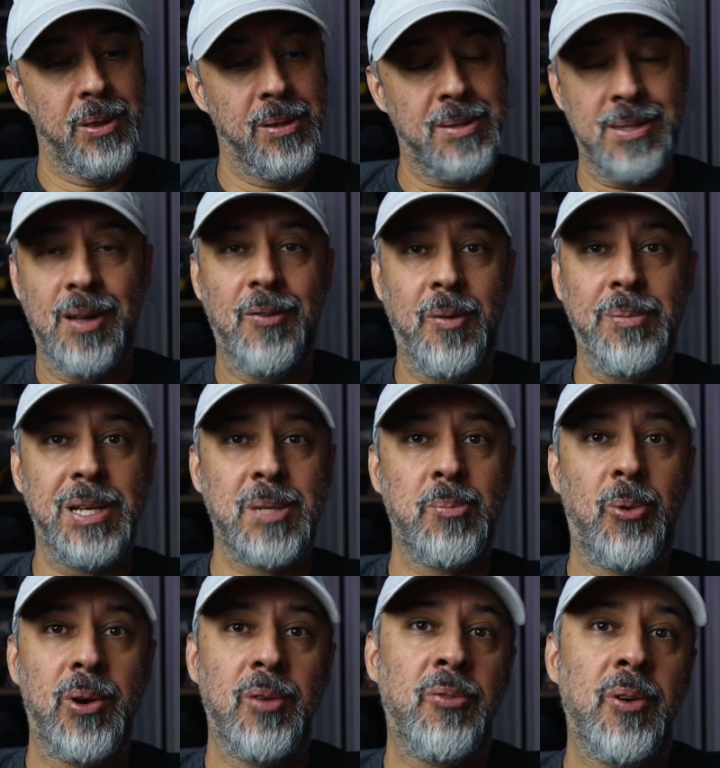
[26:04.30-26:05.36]
the stuff I'm
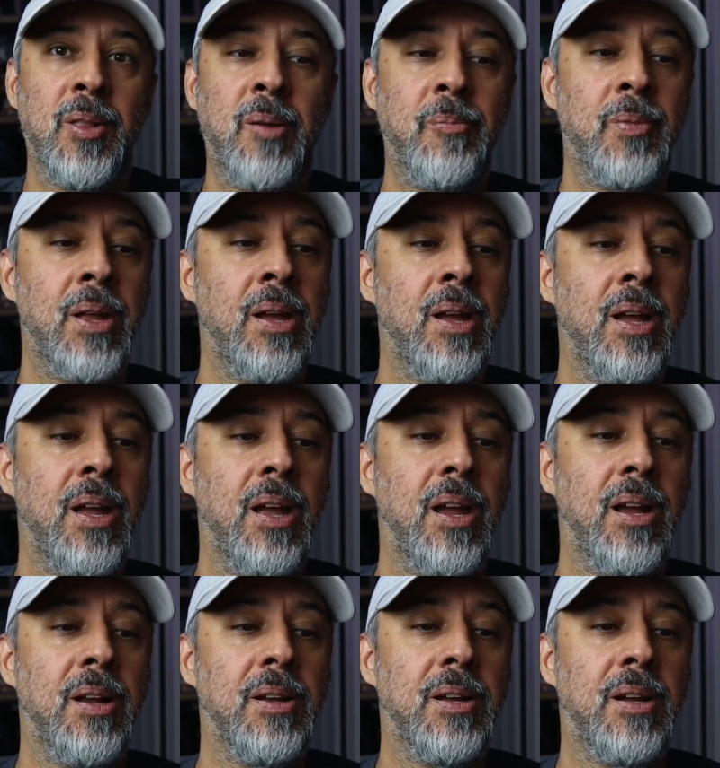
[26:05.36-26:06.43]
exporting for them.
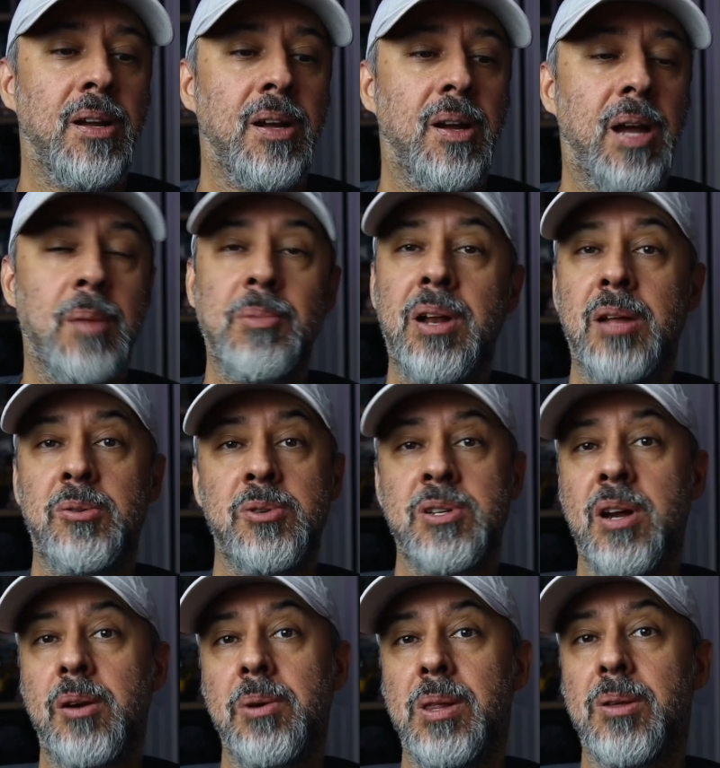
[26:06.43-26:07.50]
And uh, I'm glad to
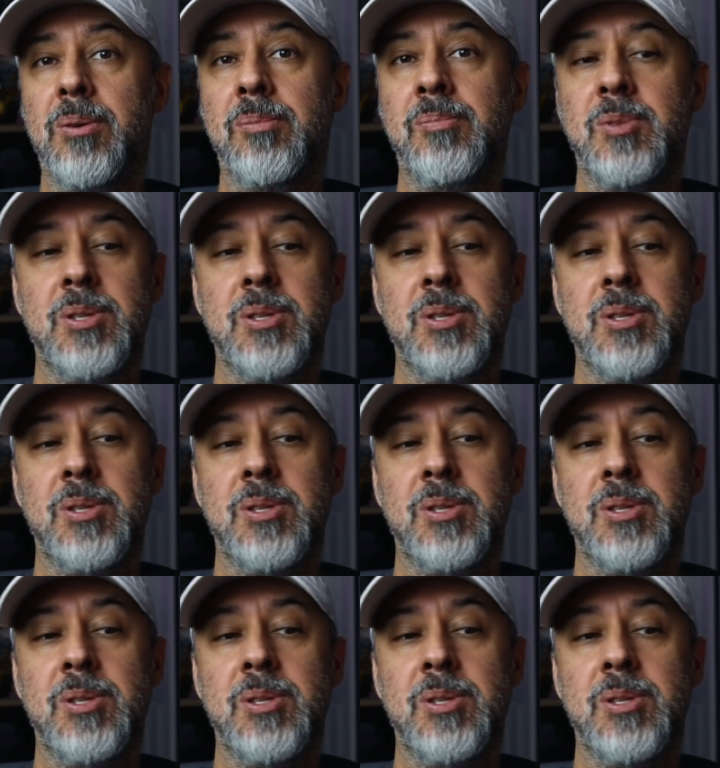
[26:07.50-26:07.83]
share with you.